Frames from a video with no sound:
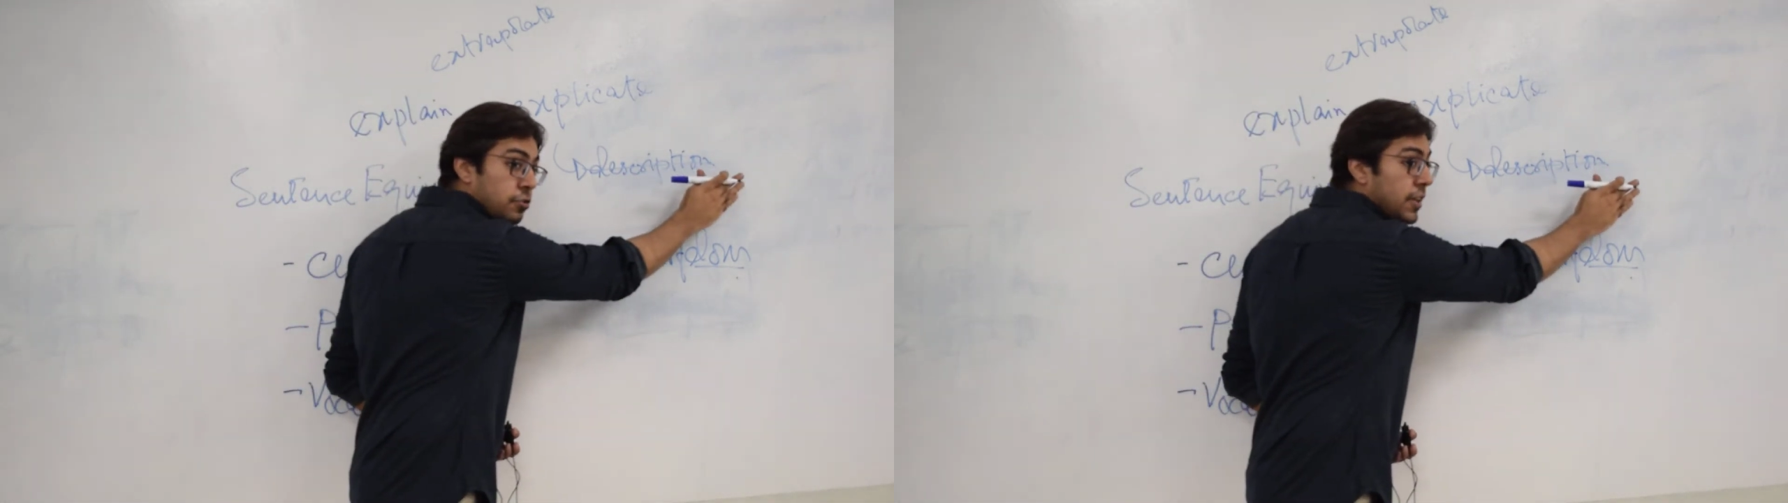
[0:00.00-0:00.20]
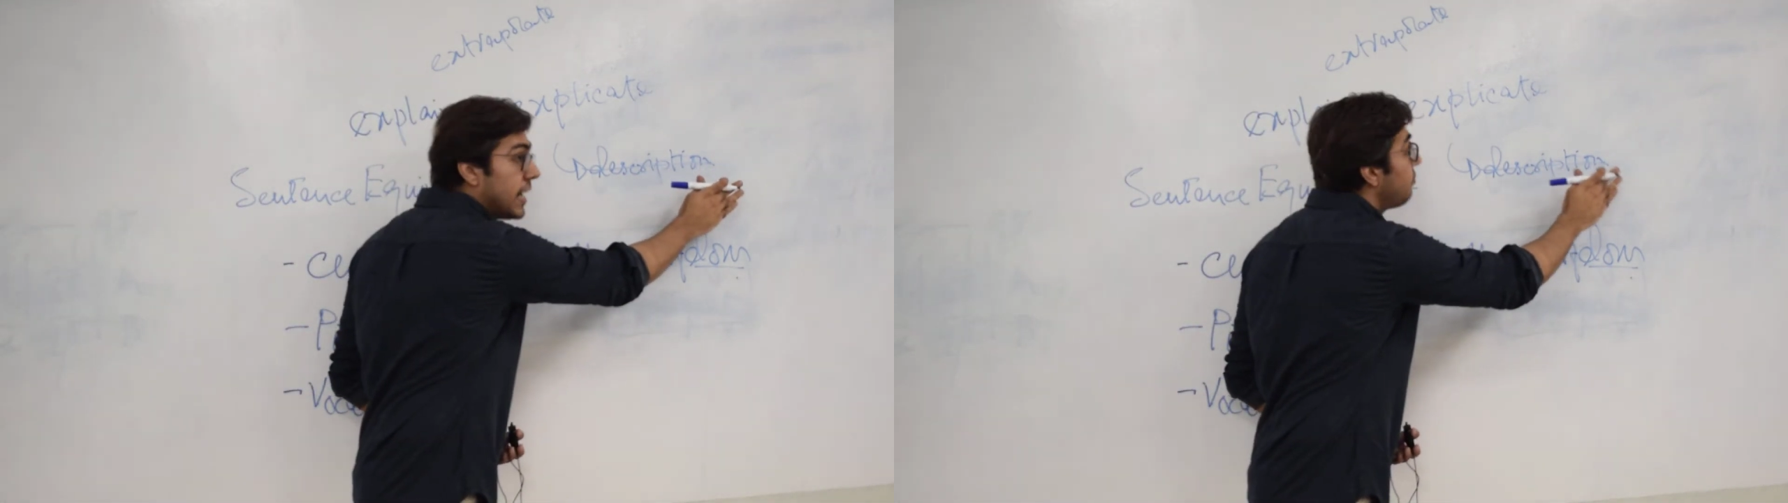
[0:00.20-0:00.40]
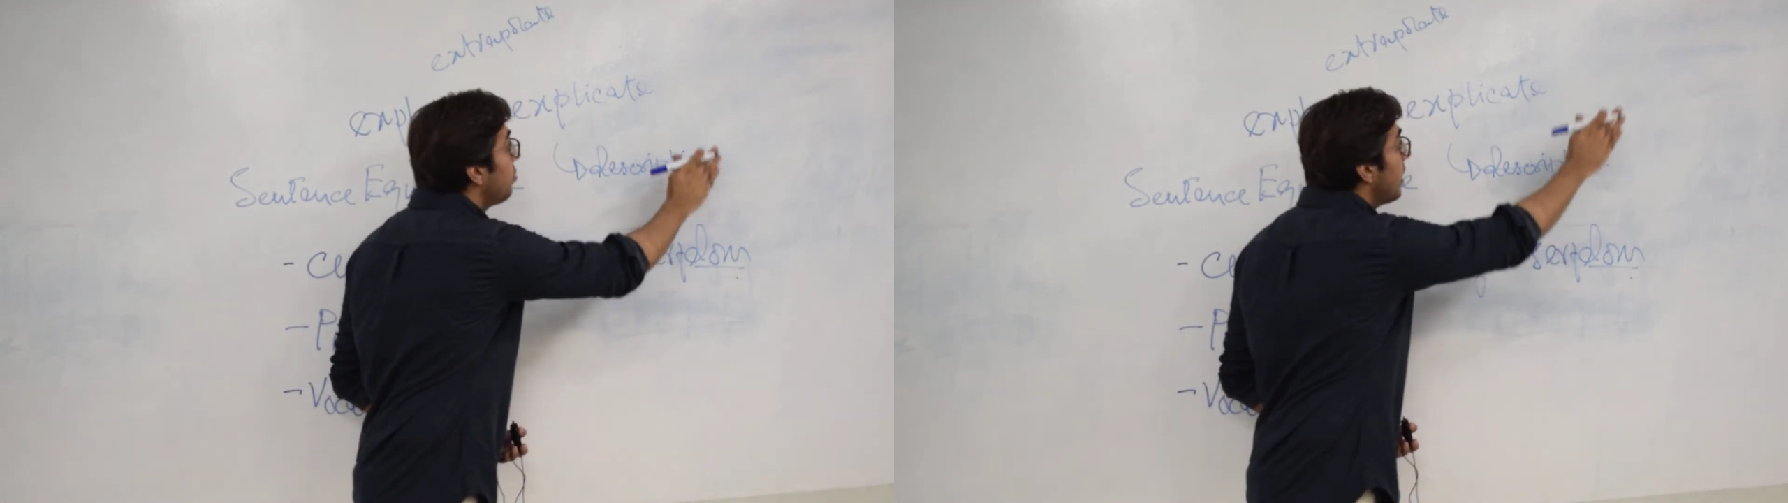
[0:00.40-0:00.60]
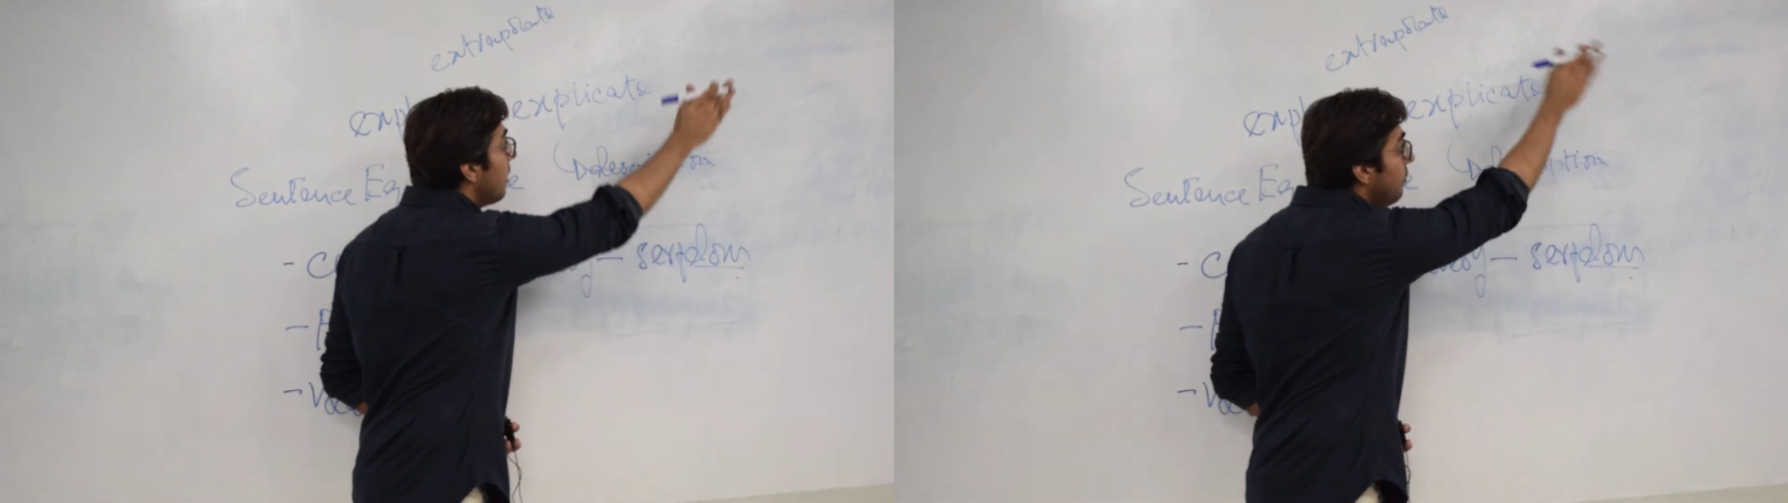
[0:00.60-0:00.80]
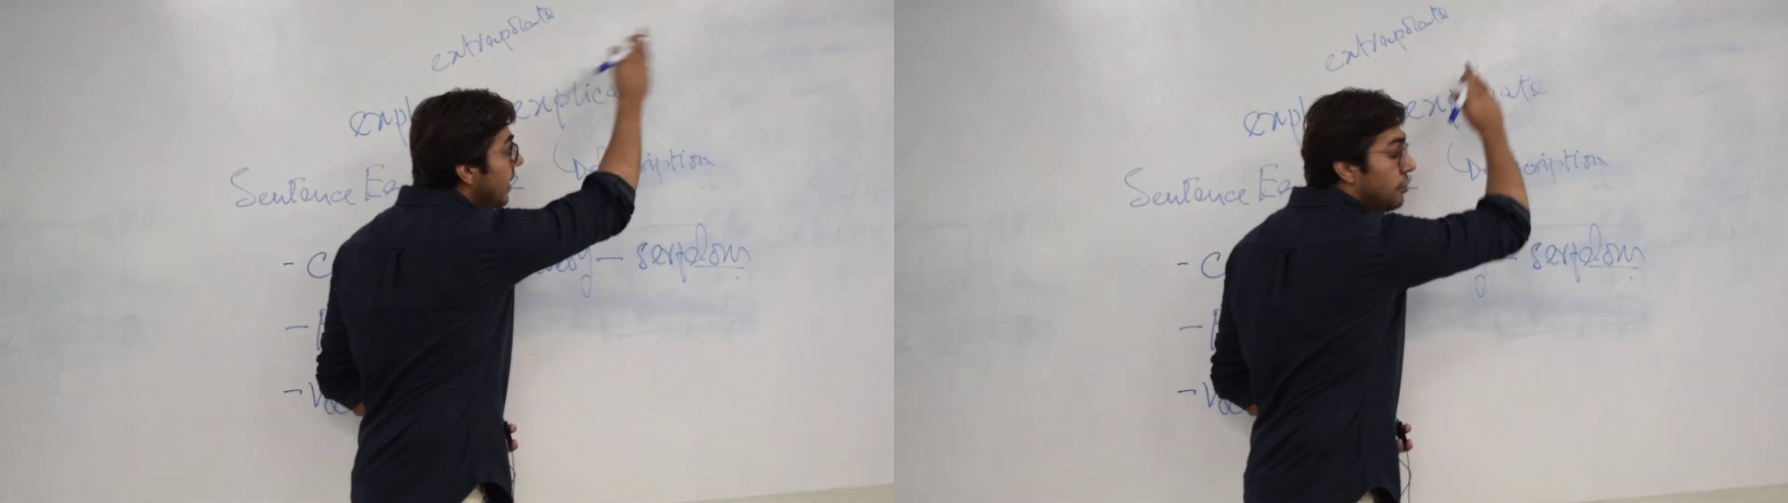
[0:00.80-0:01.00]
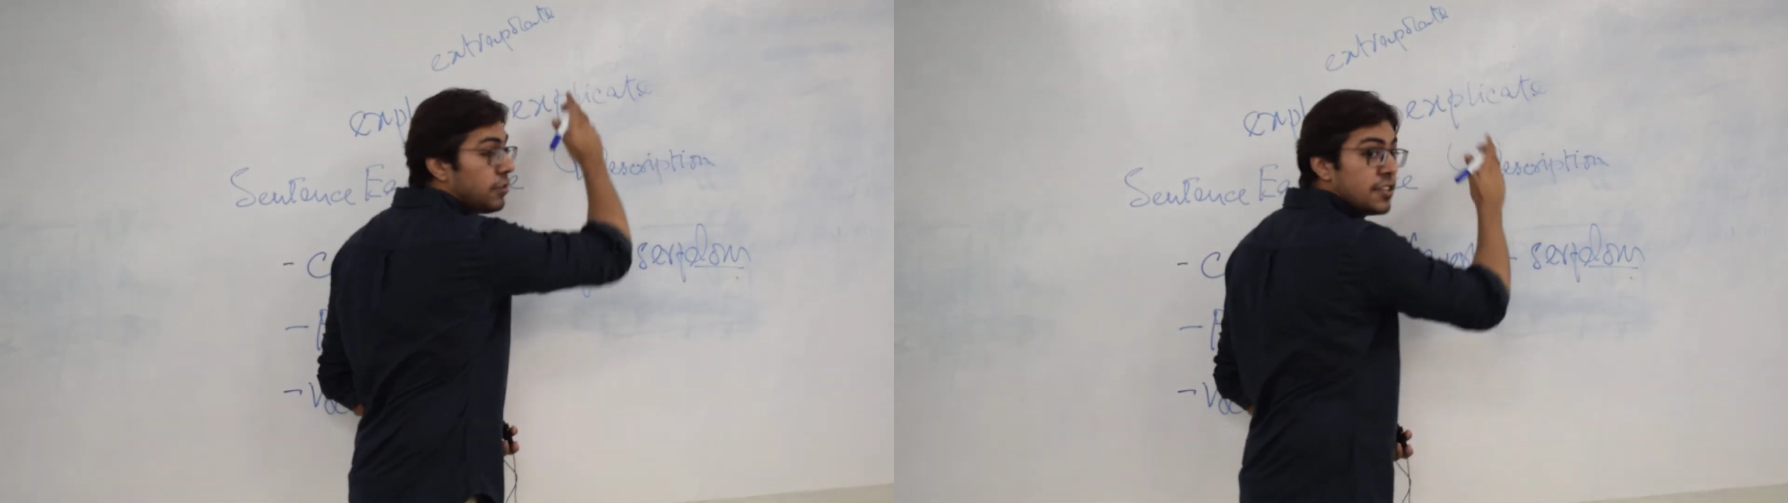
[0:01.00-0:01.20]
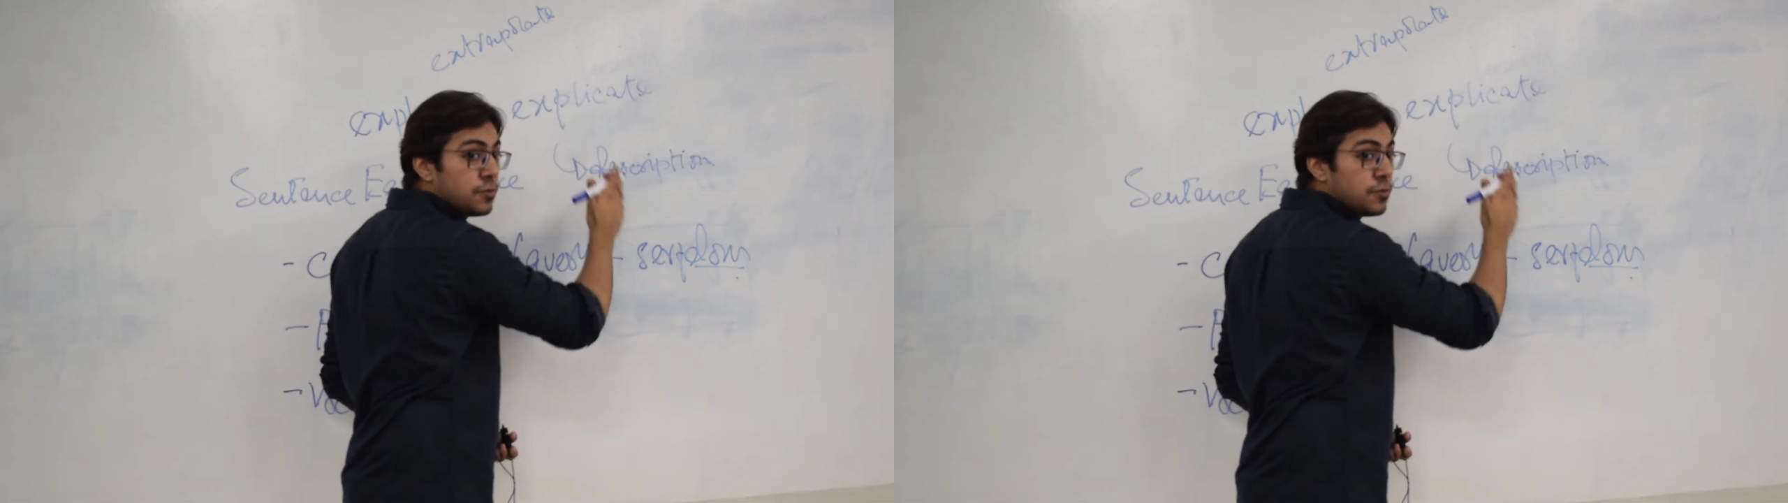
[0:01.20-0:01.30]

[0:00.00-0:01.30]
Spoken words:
so that if you are referring to these